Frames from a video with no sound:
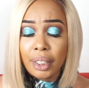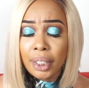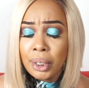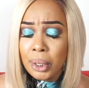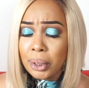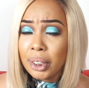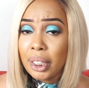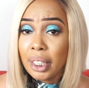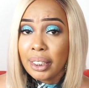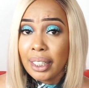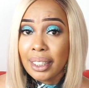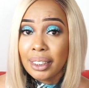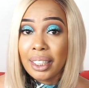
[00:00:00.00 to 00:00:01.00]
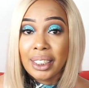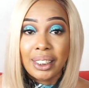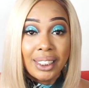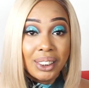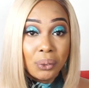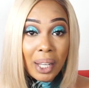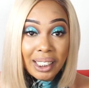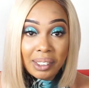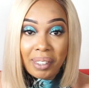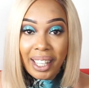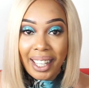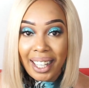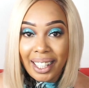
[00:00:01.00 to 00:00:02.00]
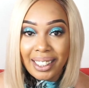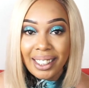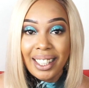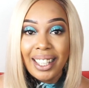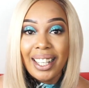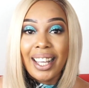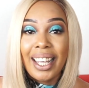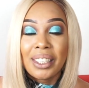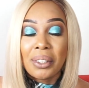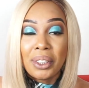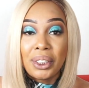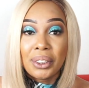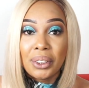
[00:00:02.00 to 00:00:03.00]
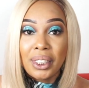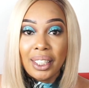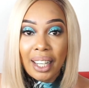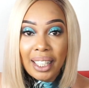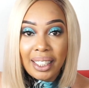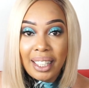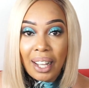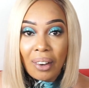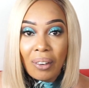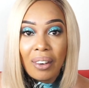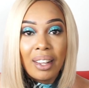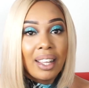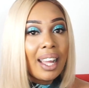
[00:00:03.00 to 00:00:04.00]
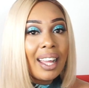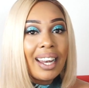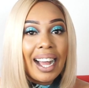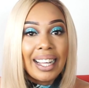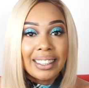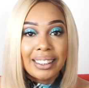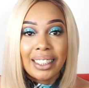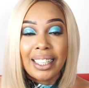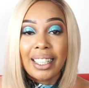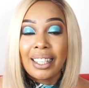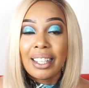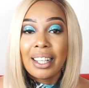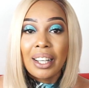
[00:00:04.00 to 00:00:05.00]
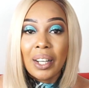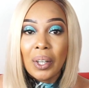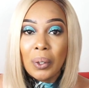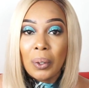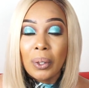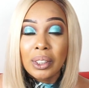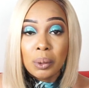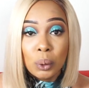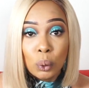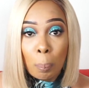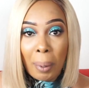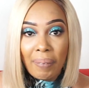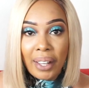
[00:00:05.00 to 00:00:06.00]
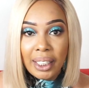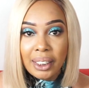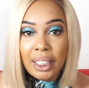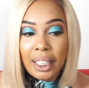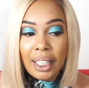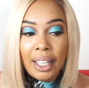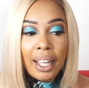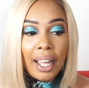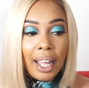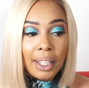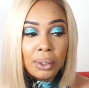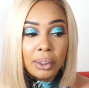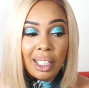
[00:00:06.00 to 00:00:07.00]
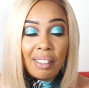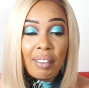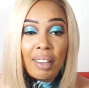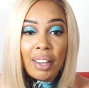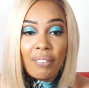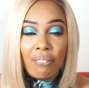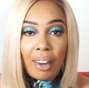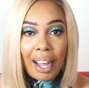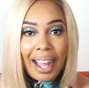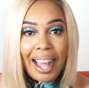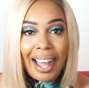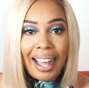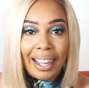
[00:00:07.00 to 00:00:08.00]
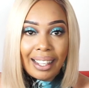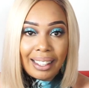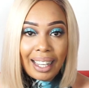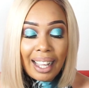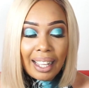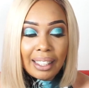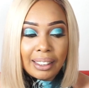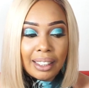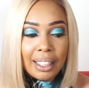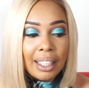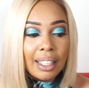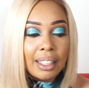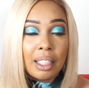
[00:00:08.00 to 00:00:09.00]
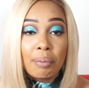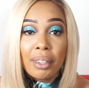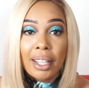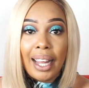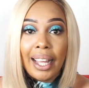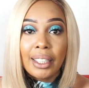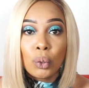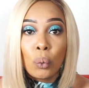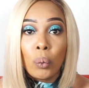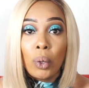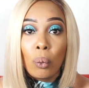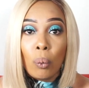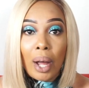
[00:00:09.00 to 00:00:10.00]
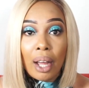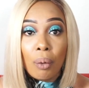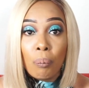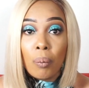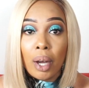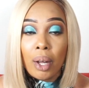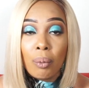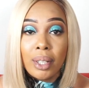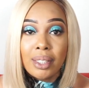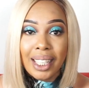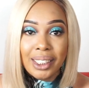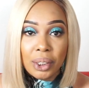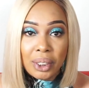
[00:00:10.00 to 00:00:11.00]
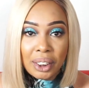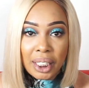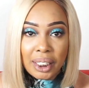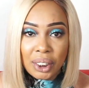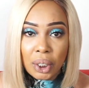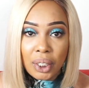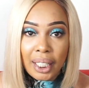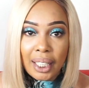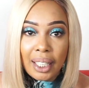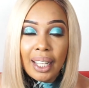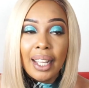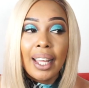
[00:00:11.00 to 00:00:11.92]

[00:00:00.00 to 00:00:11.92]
she swears by it. Is what she's using right now, and her skin glows so perfectly. And she'll tell me, even for her clients, some clients who will work well with Glutathione